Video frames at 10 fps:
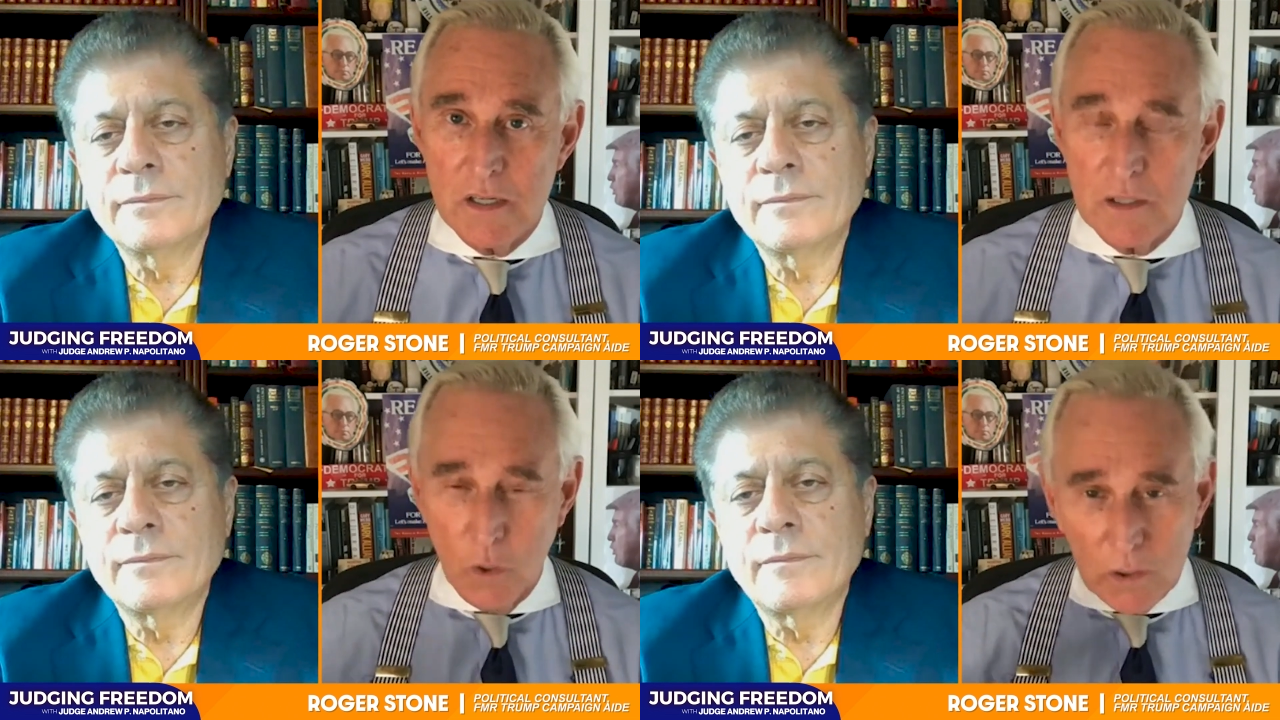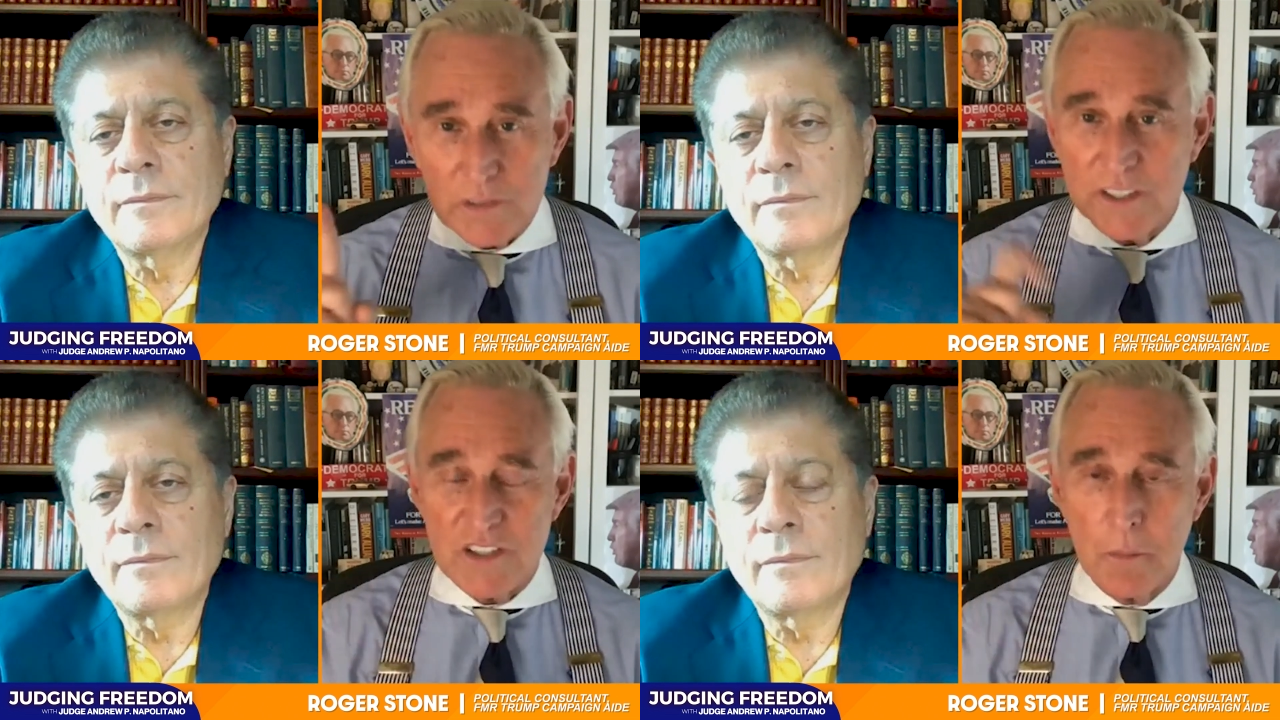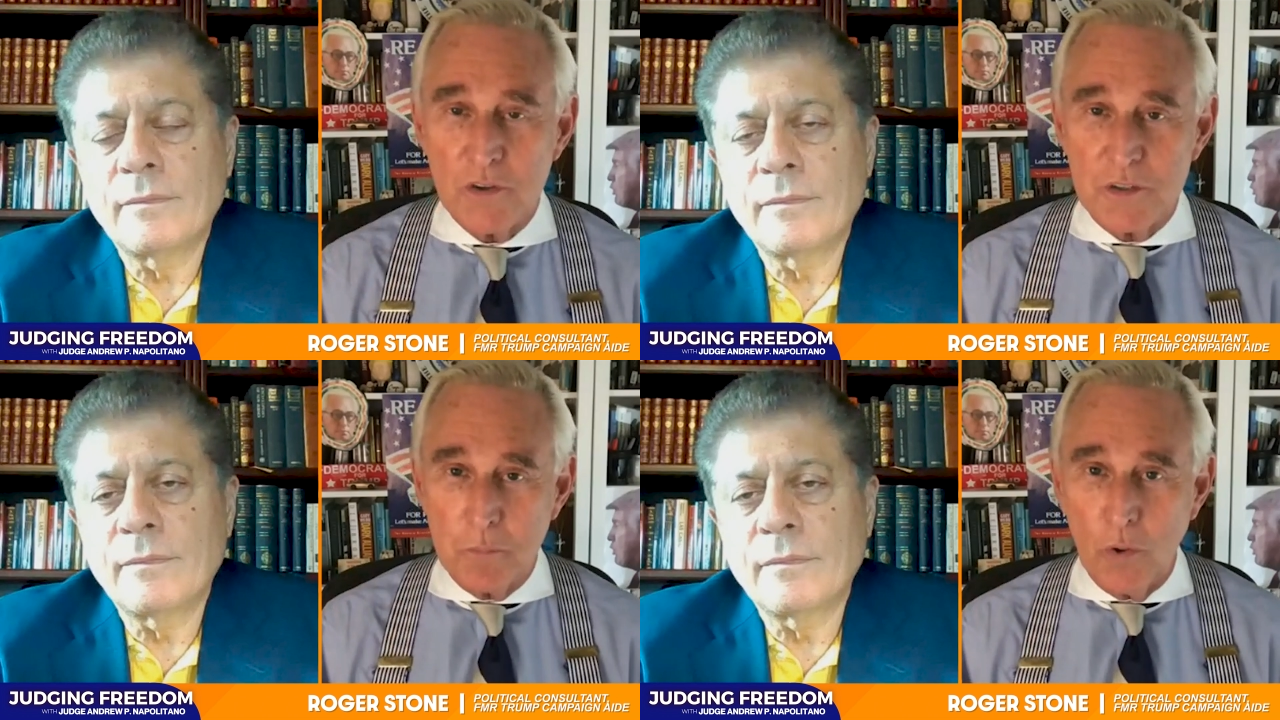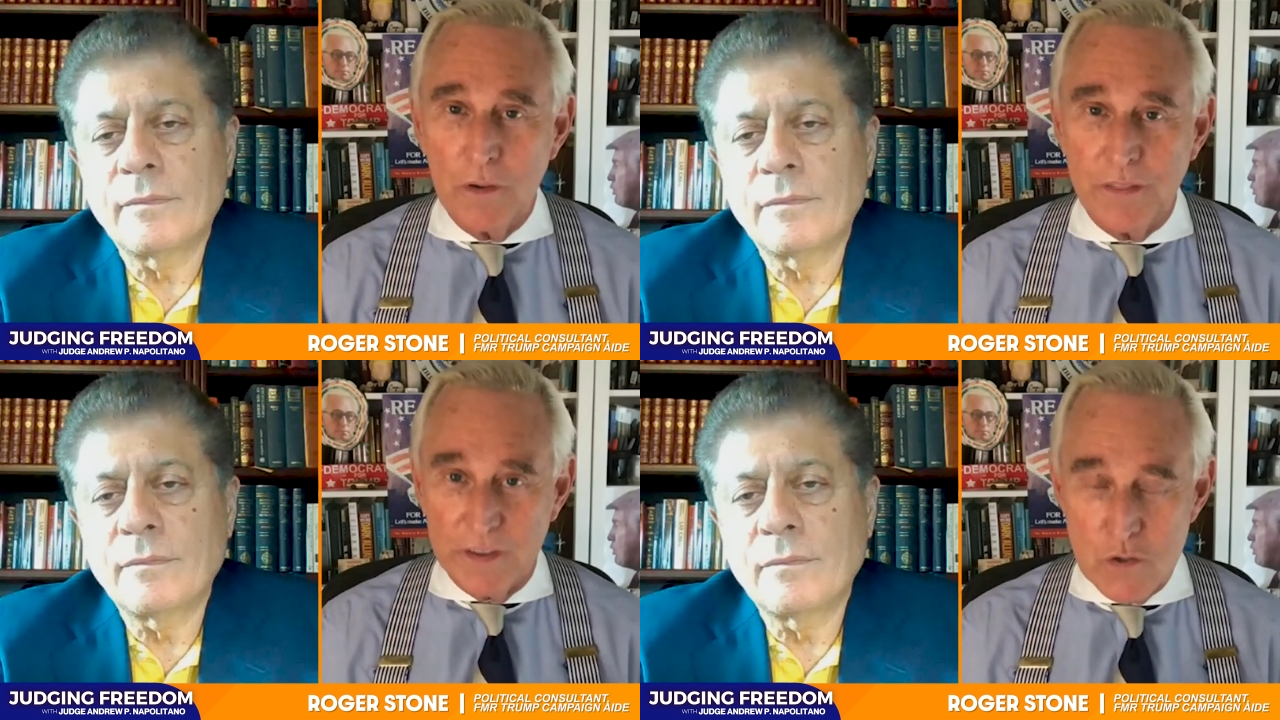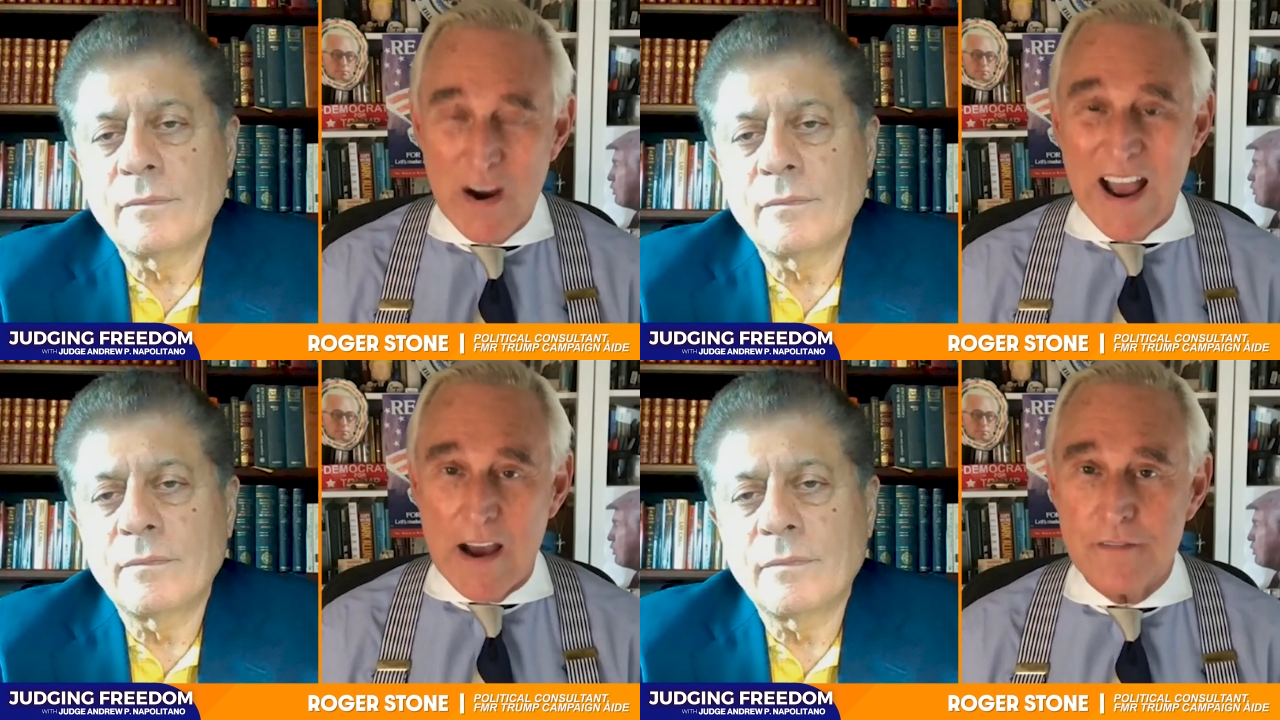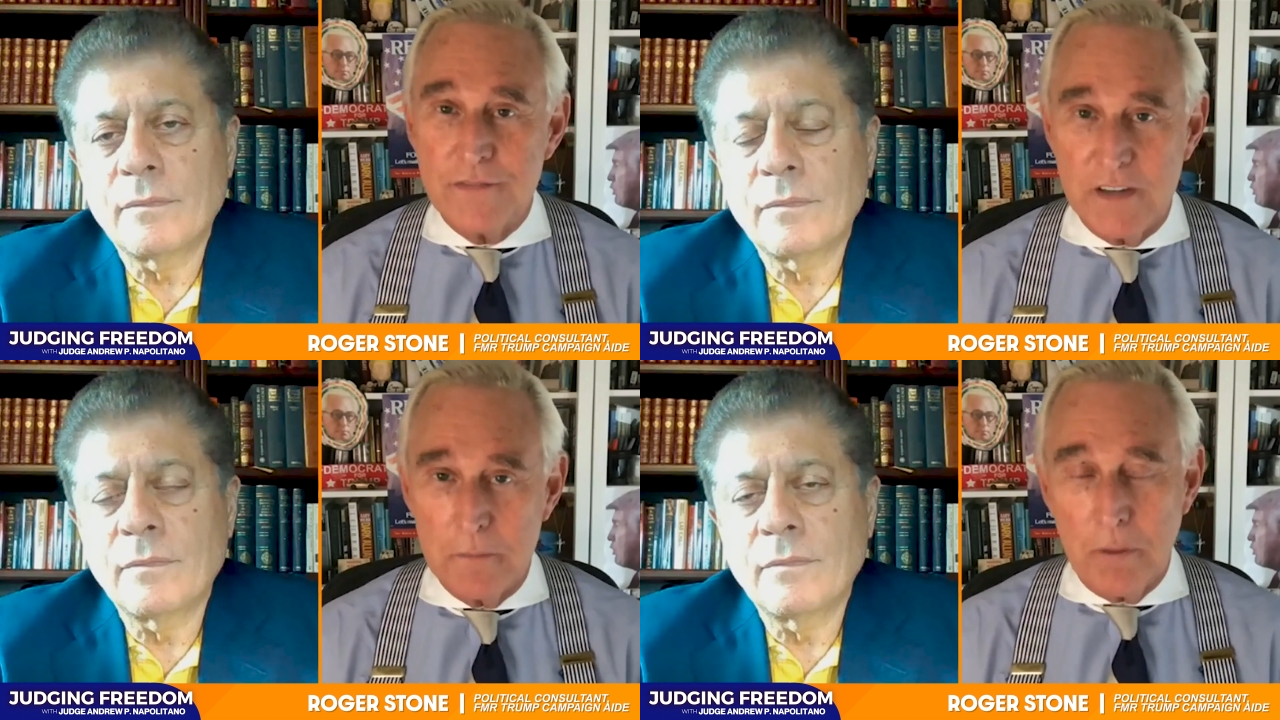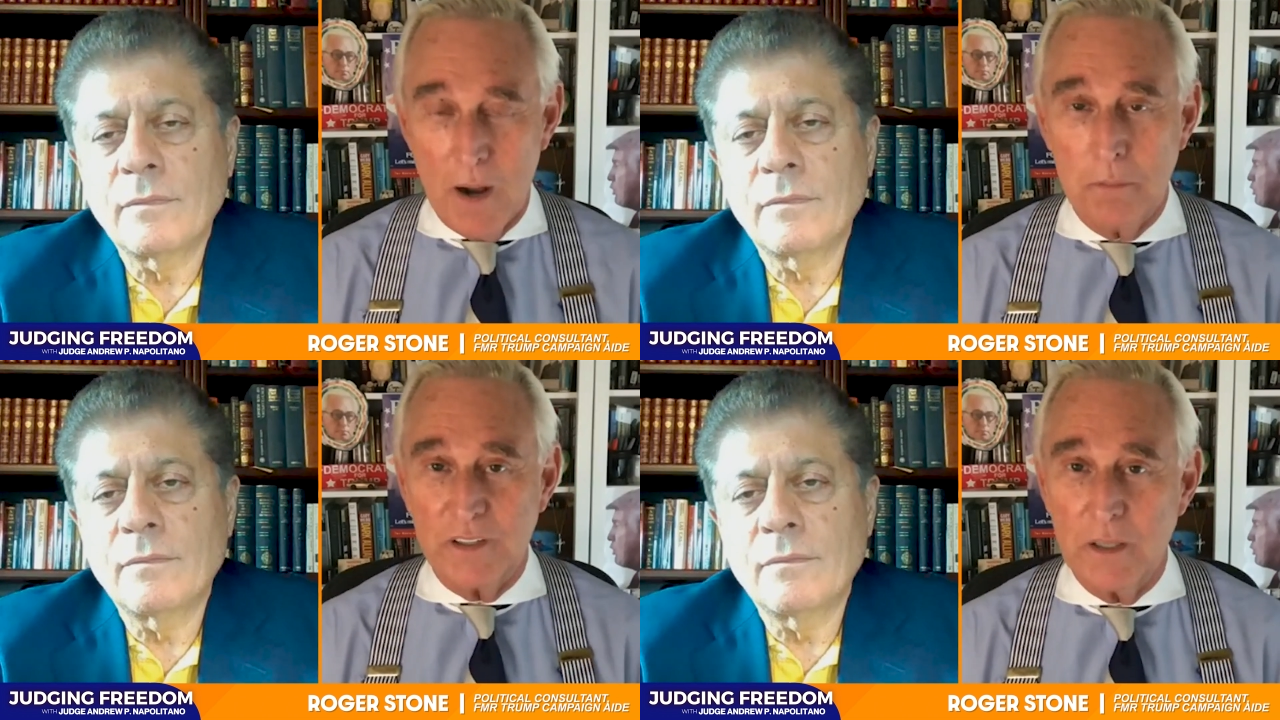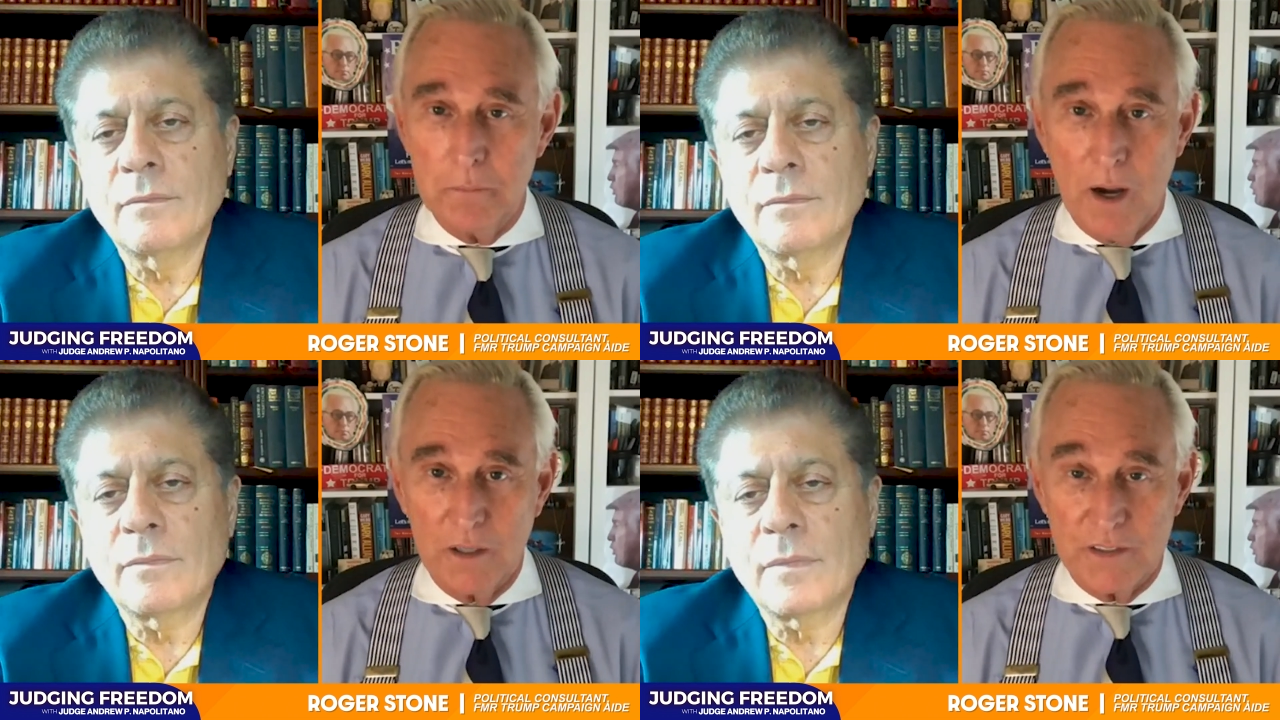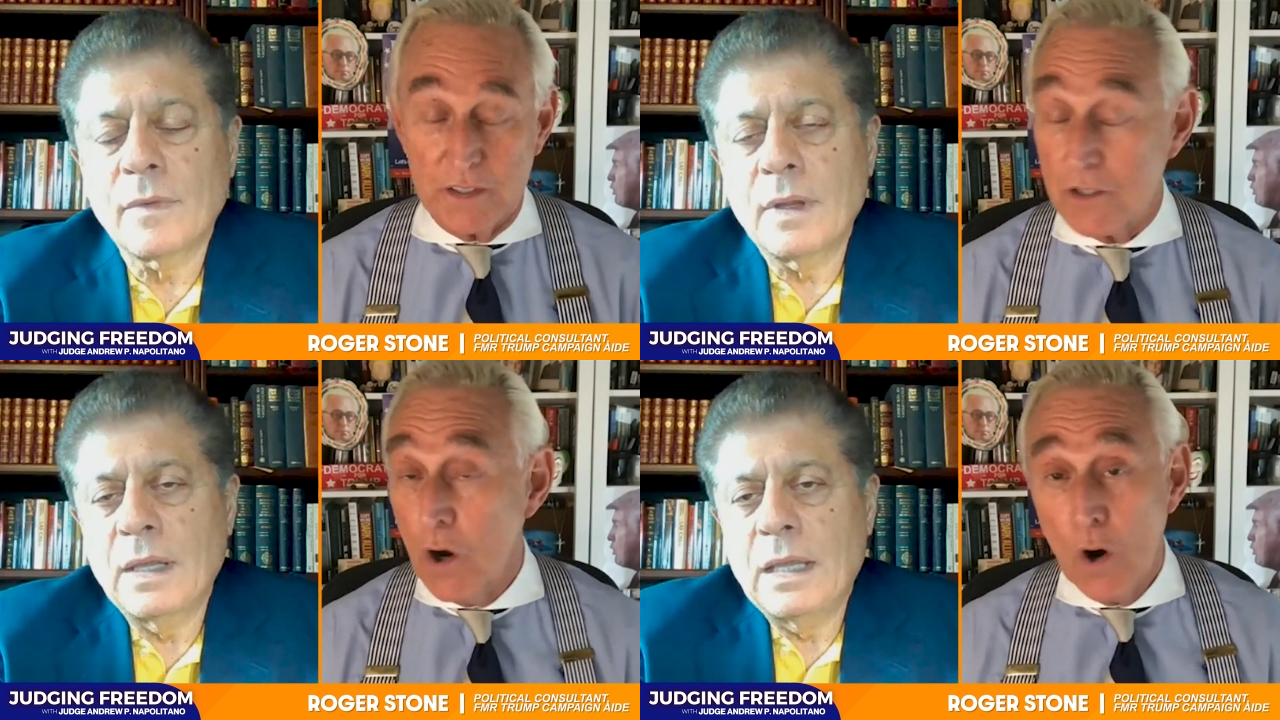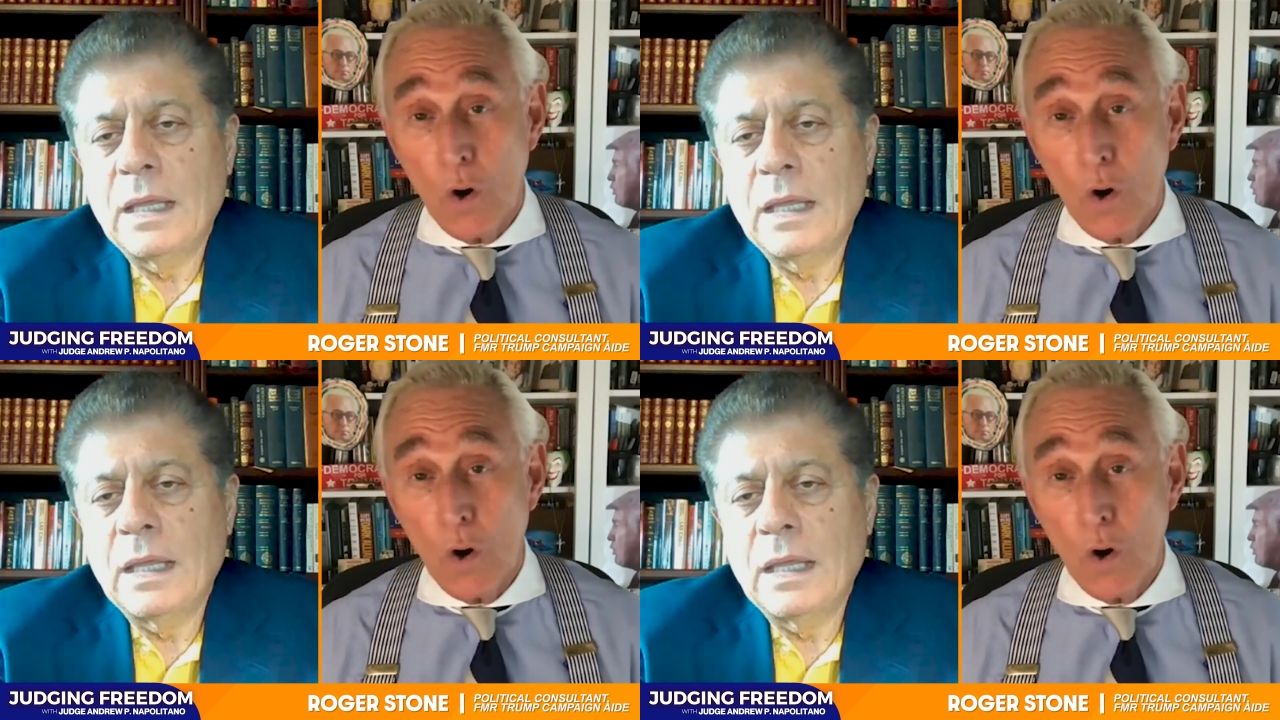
Speaker 1: Loyalty is the most important thing you have in pop in politics